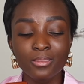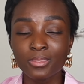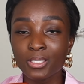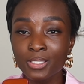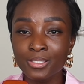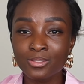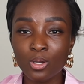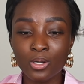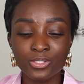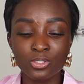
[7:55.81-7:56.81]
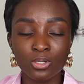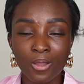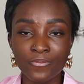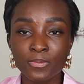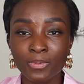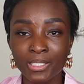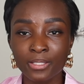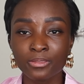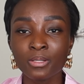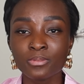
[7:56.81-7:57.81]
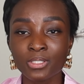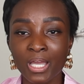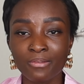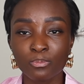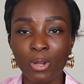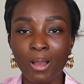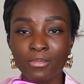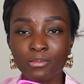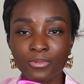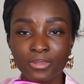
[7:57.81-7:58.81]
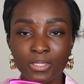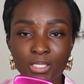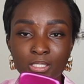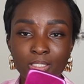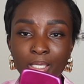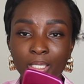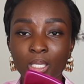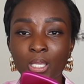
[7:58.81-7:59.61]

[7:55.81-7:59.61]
These are so comfortable, and I thought I was gonna have a problem with these, like